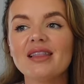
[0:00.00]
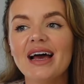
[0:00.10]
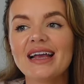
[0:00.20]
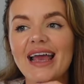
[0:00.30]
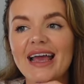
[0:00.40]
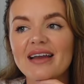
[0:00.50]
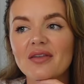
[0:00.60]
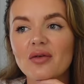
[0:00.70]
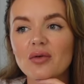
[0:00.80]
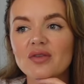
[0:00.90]

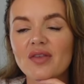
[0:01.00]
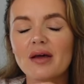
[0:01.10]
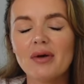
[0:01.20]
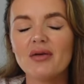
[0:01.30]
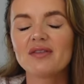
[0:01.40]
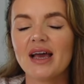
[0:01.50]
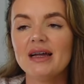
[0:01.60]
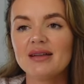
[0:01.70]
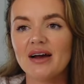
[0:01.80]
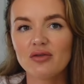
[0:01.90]
again those the amount of
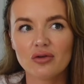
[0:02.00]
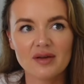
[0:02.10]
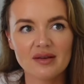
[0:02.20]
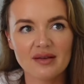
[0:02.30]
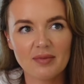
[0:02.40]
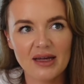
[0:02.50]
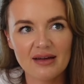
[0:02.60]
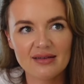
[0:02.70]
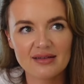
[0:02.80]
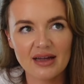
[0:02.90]
times that I've drove into a
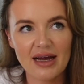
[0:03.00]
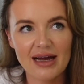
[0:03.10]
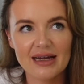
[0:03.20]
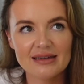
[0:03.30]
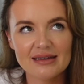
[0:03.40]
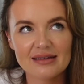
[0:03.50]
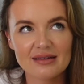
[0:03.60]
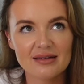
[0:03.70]
space and